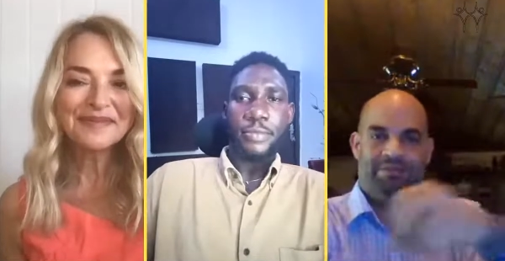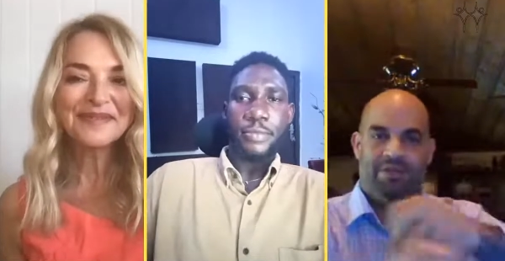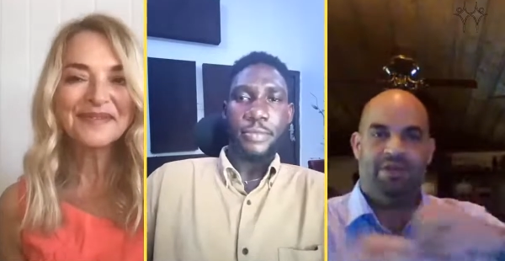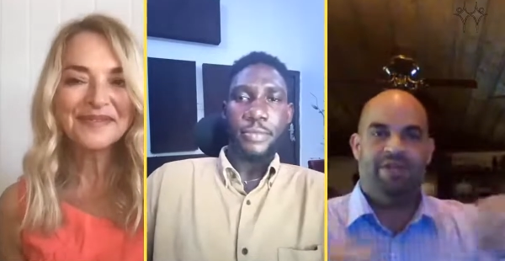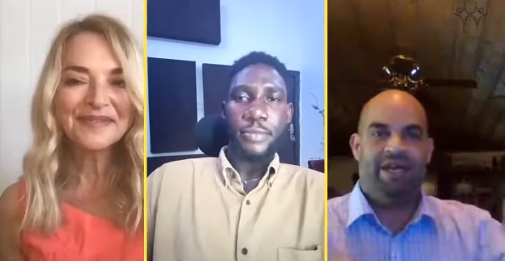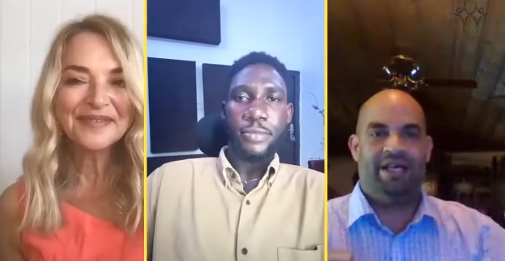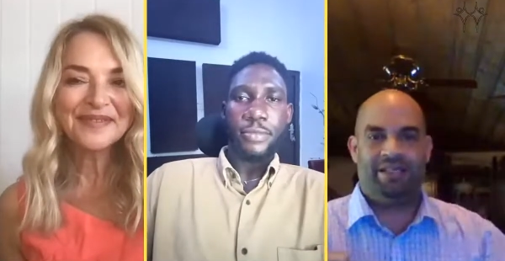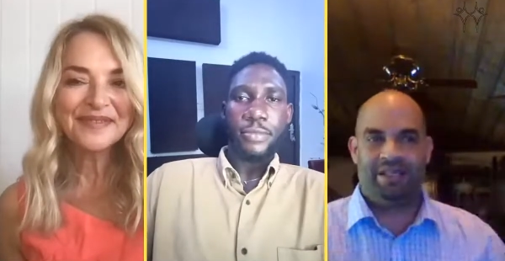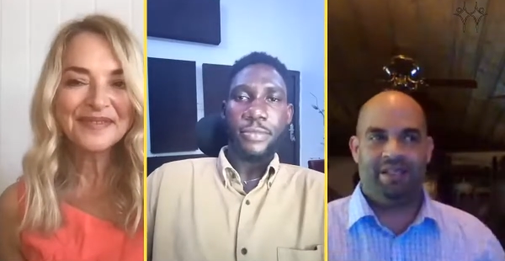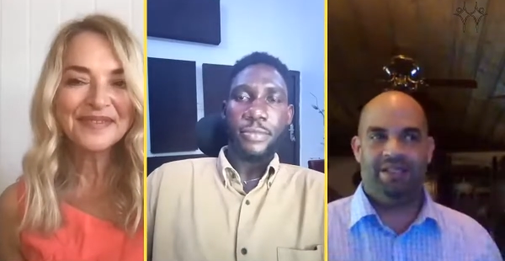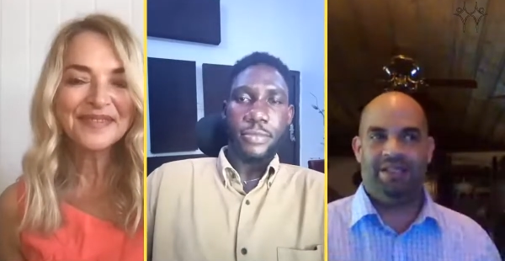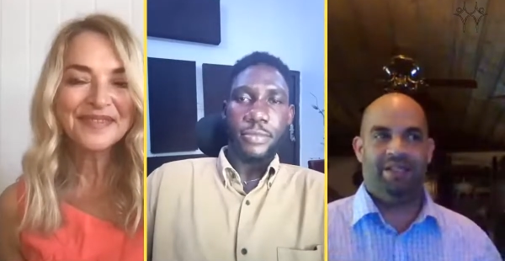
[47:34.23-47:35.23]

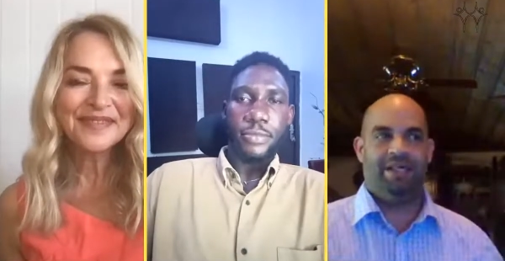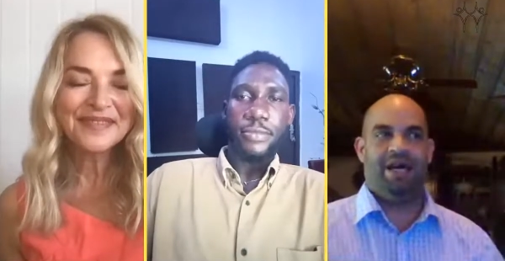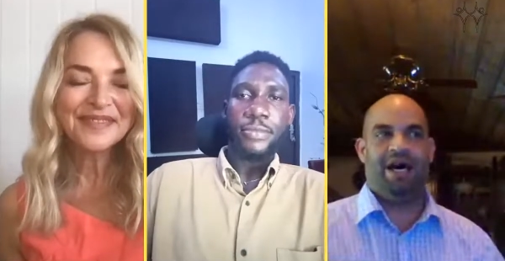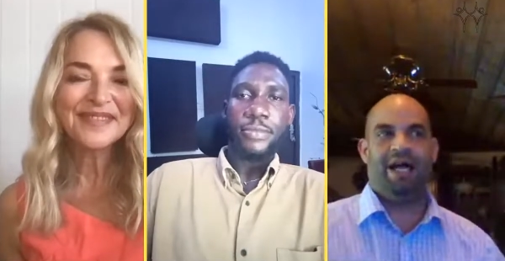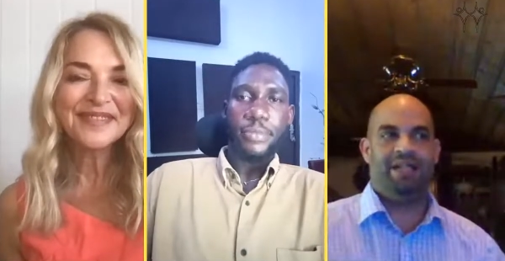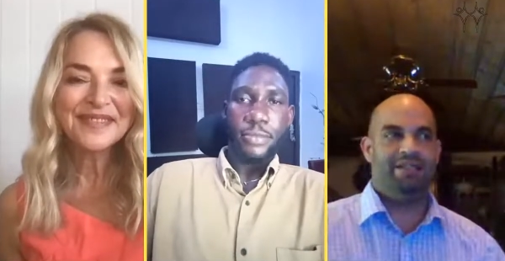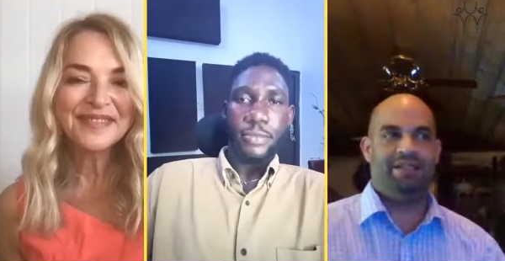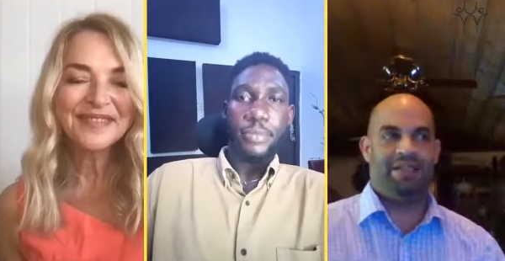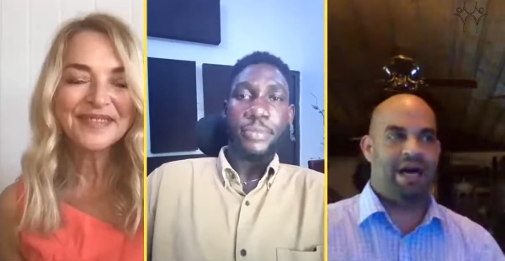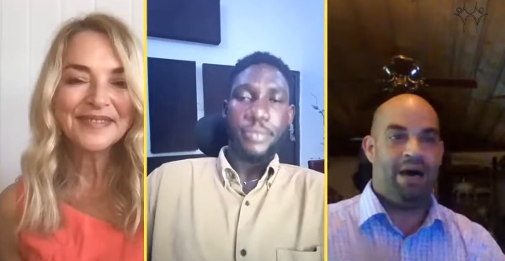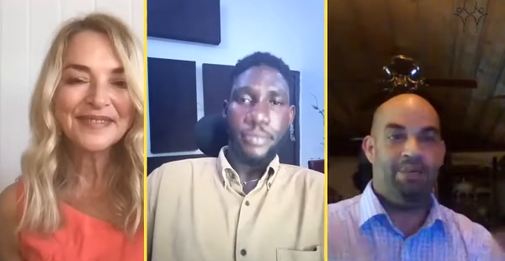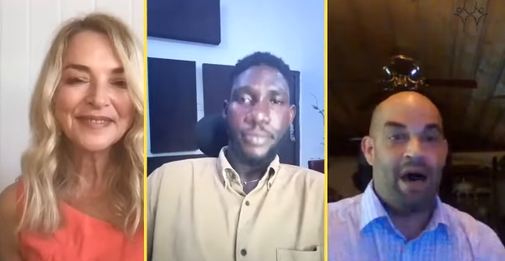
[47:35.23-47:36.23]
Speaker 1: connected and
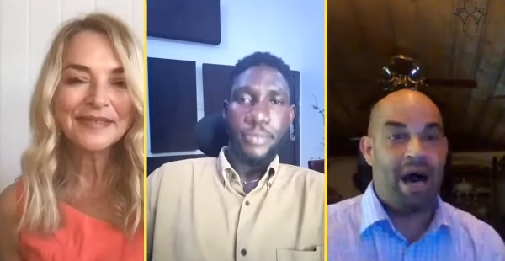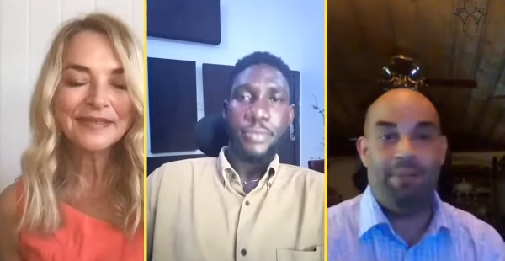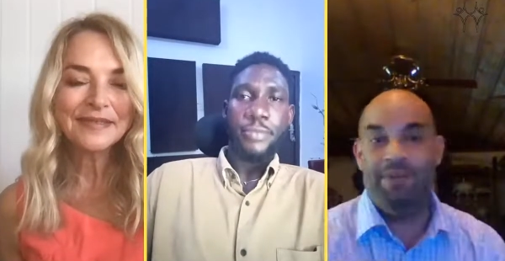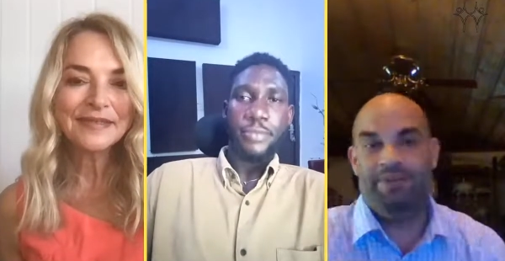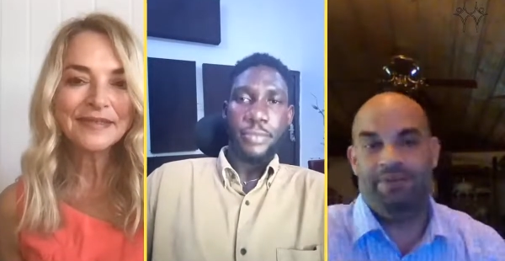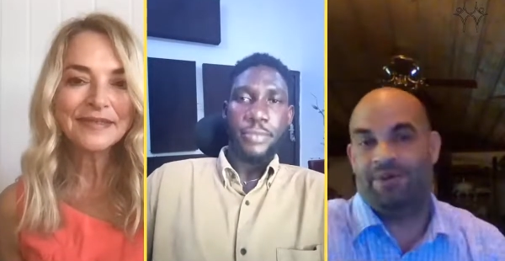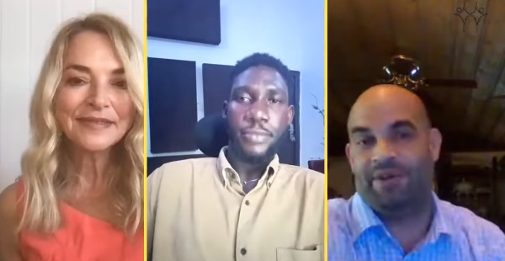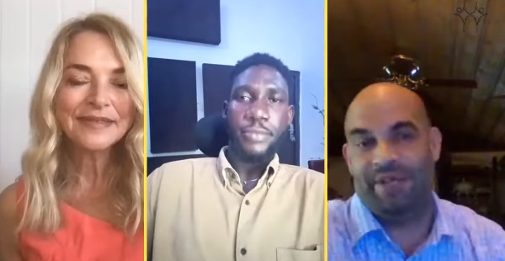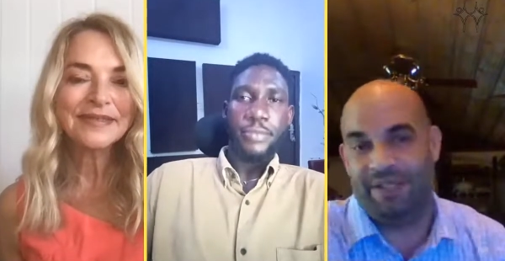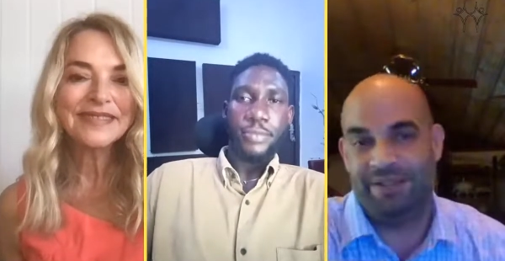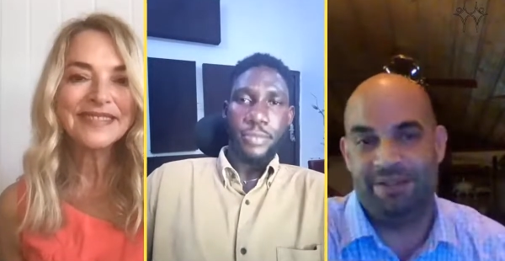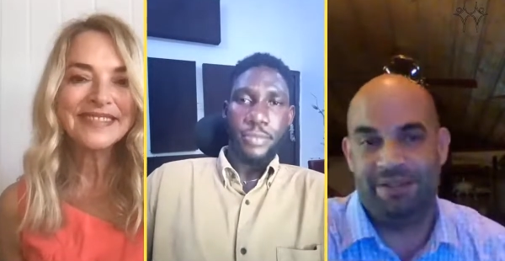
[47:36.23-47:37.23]
I'm happy for it,
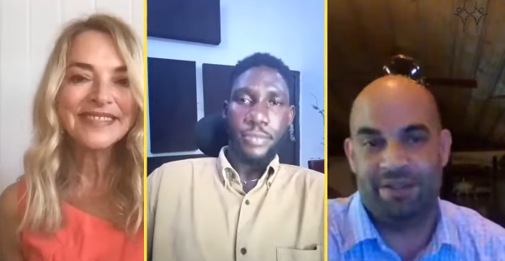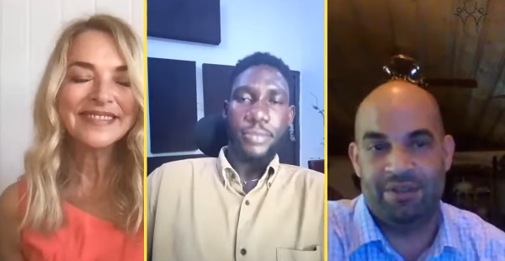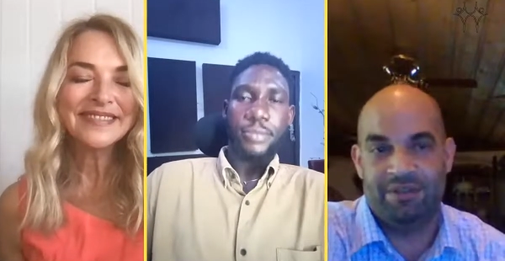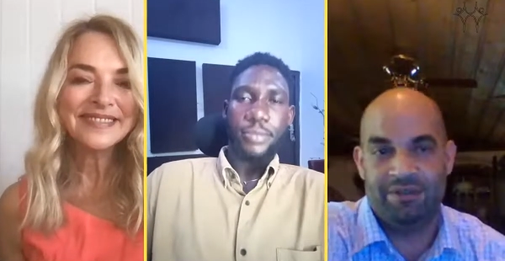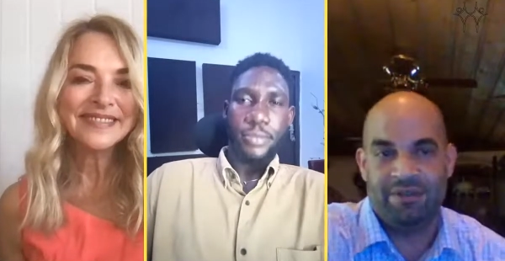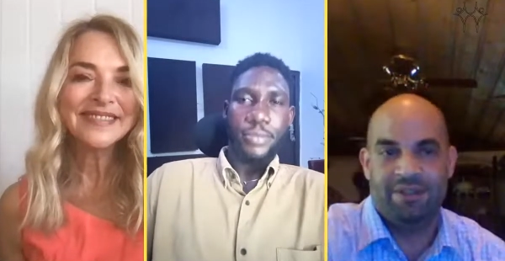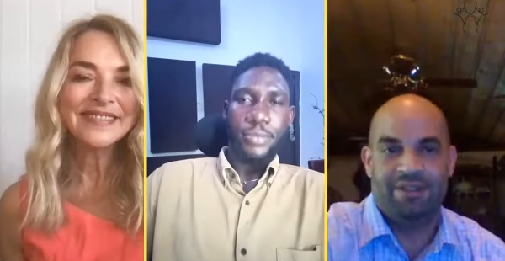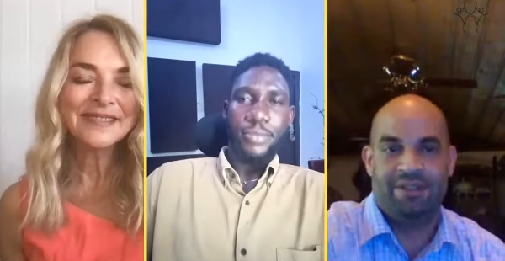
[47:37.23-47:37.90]
you know.